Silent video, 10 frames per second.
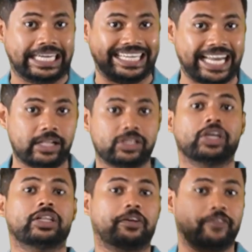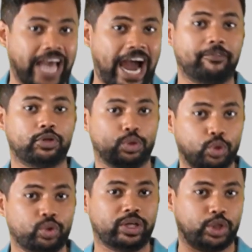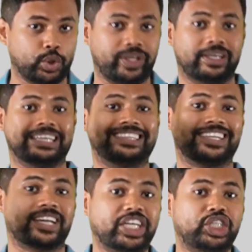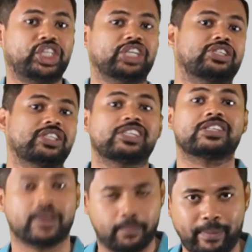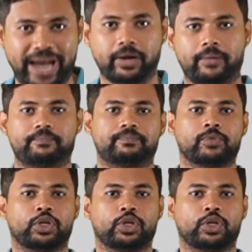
it tells that we have to do the duty in the righteousness manner.